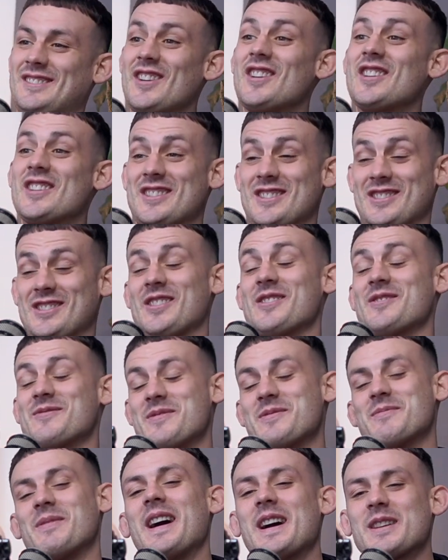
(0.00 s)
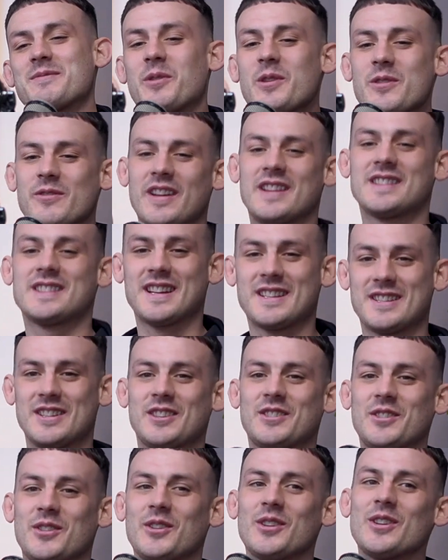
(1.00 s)
Right, so my ma's boyfriend's actually a
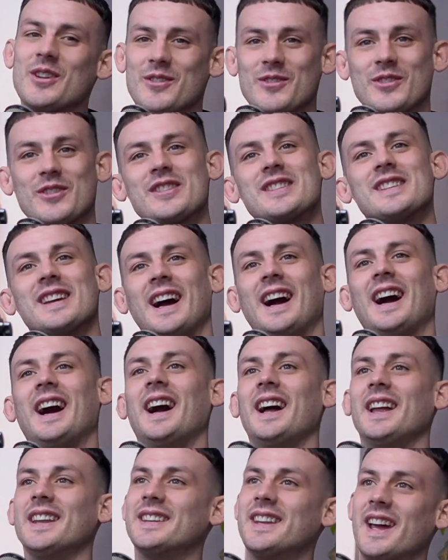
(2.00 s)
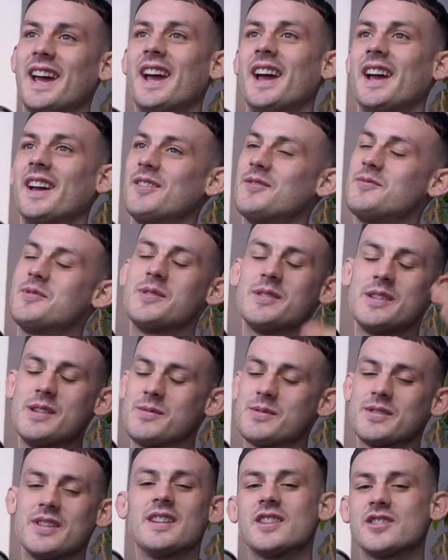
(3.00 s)
toiler, right? And he was
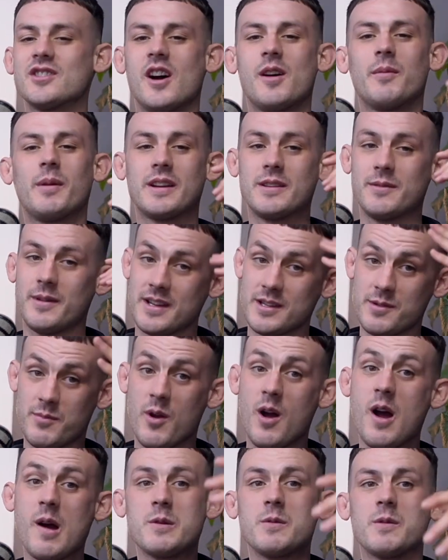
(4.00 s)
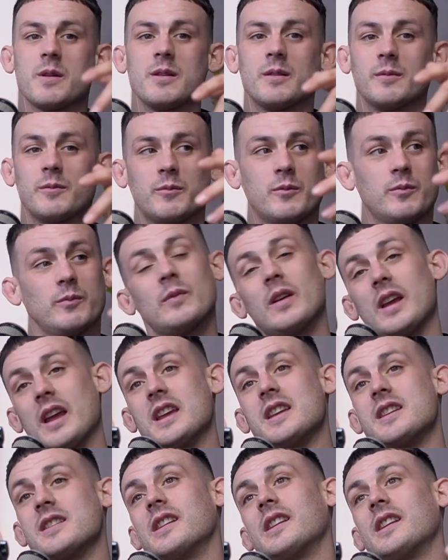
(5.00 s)
on a job anyways. He brought me.
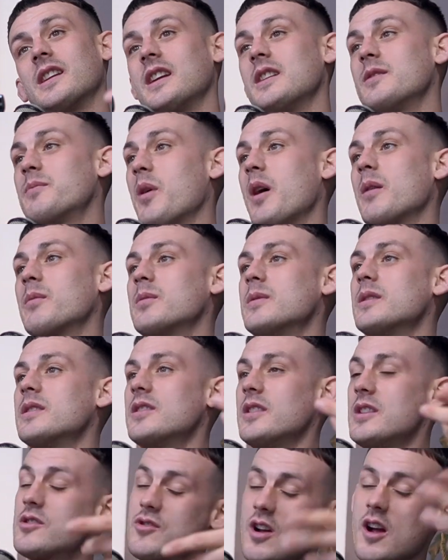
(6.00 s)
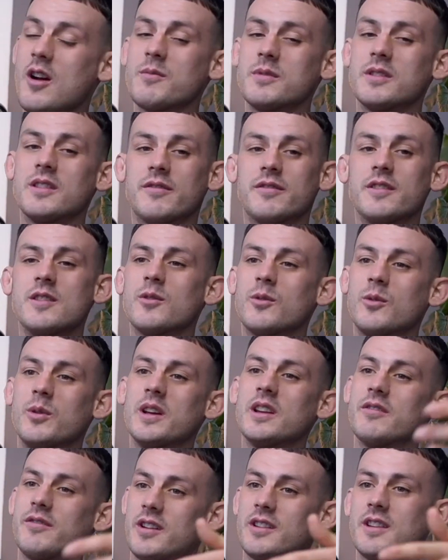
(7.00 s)
He'd throw me the few
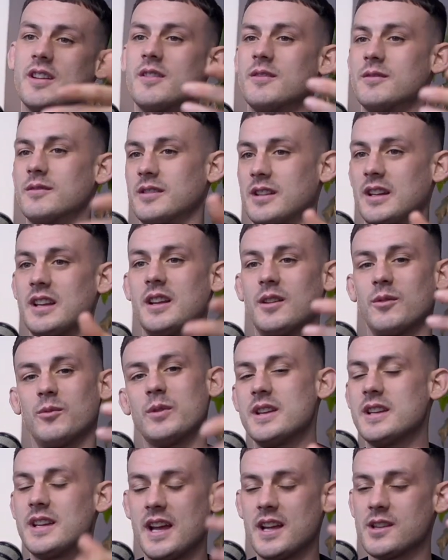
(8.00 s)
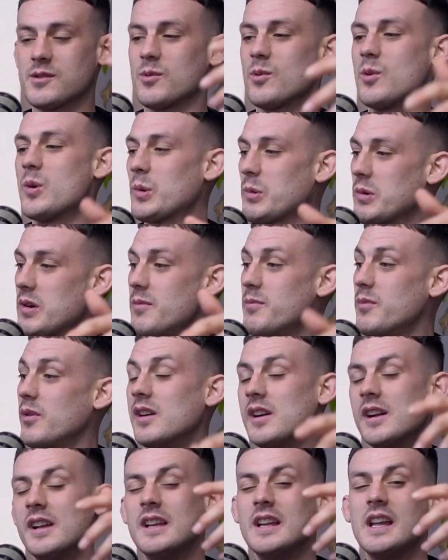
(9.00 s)
quid for the little weekends work with him,
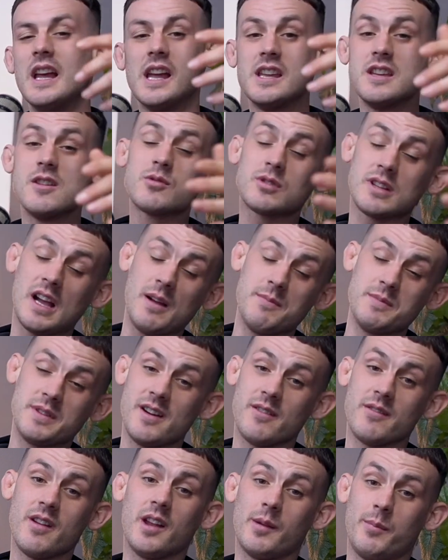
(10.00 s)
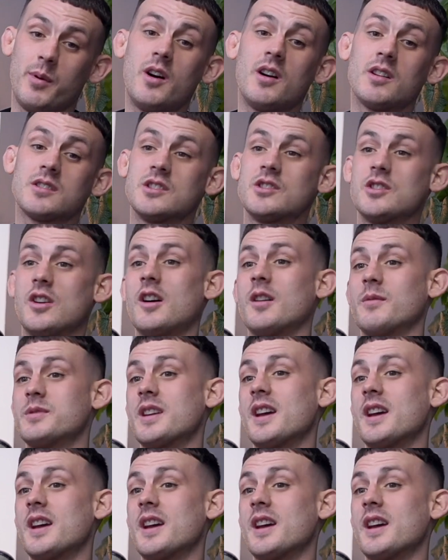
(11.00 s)
but he used to have me doing all the poxy jobs,